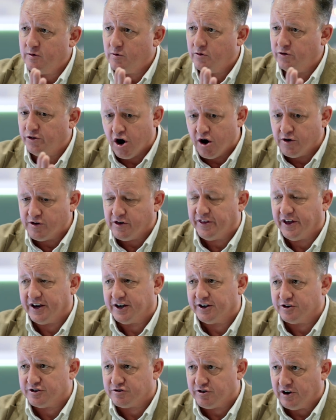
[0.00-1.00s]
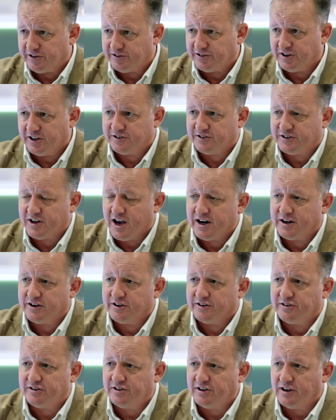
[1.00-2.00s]
know that they can trust these
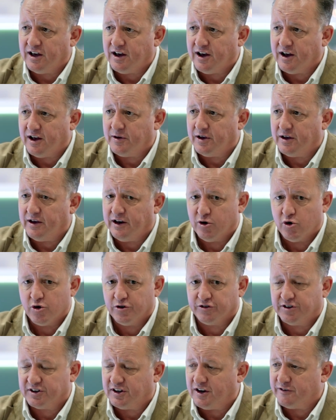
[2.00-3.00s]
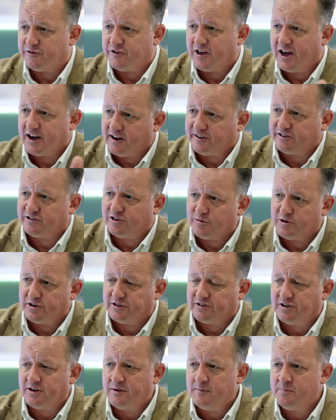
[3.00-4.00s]
standards in order to give their
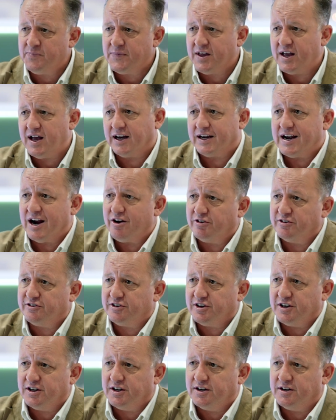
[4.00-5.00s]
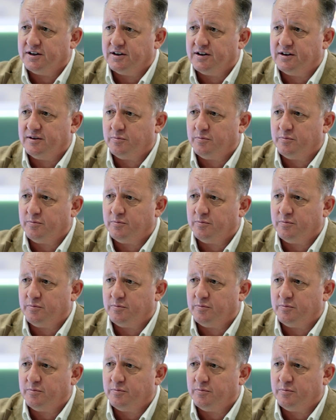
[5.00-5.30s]
customers a guaranteed